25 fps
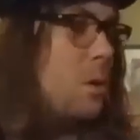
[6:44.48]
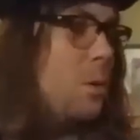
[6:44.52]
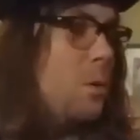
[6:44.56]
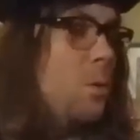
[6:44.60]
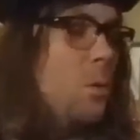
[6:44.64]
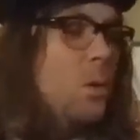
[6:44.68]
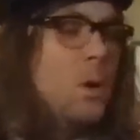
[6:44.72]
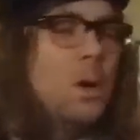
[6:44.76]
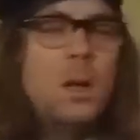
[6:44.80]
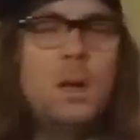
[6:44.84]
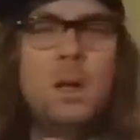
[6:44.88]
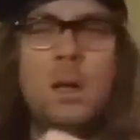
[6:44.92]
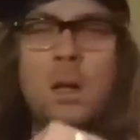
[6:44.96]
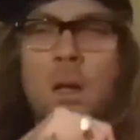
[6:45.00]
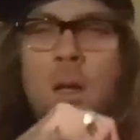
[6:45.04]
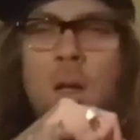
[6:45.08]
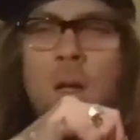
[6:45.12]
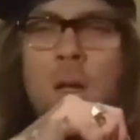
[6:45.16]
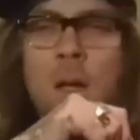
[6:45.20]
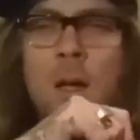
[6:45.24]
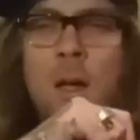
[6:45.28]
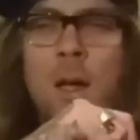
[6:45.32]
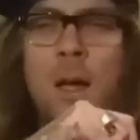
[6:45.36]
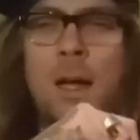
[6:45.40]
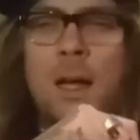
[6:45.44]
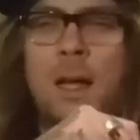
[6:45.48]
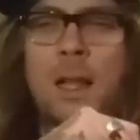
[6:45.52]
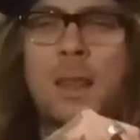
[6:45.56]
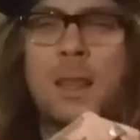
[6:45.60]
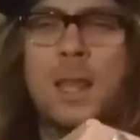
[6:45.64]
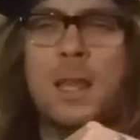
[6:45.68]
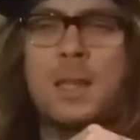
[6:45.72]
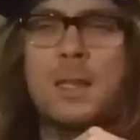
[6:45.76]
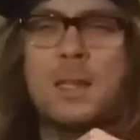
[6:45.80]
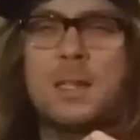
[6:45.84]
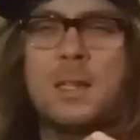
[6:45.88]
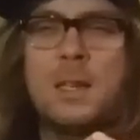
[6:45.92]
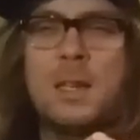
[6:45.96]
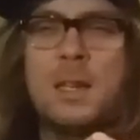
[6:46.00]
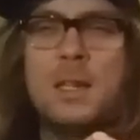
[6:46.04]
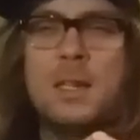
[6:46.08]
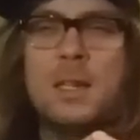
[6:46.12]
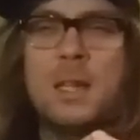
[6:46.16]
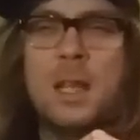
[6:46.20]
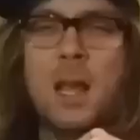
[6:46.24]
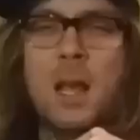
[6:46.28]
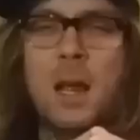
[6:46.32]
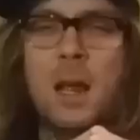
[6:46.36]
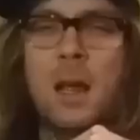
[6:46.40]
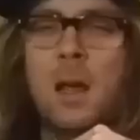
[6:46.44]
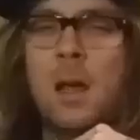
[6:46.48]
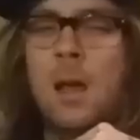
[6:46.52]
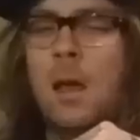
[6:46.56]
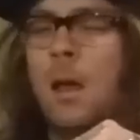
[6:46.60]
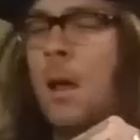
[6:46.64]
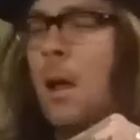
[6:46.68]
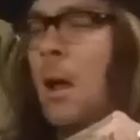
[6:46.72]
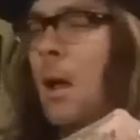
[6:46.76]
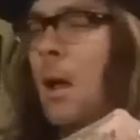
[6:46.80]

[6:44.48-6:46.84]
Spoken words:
I got that sneeze thing.